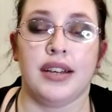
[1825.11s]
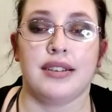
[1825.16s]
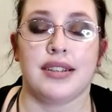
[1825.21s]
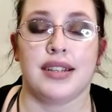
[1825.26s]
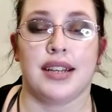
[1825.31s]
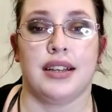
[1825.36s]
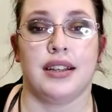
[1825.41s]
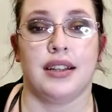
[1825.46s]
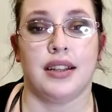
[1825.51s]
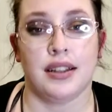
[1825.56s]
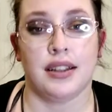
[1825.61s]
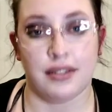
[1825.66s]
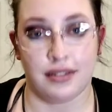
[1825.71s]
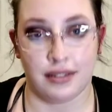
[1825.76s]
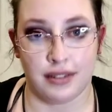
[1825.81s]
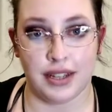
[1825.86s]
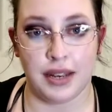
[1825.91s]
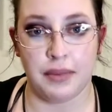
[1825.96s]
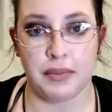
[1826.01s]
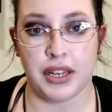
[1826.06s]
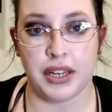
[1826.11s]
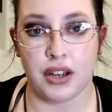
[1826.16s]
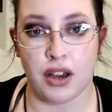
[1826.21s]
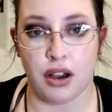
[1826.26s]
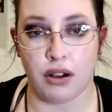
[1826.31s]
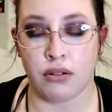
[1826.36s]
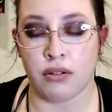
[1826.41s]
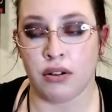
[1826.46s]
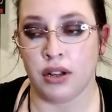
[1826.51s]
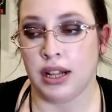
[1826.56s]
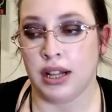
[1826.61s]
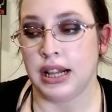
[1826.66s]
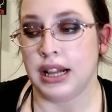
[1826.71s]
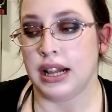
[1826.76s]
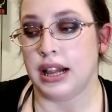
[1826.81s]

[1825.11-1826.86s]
it, let me know.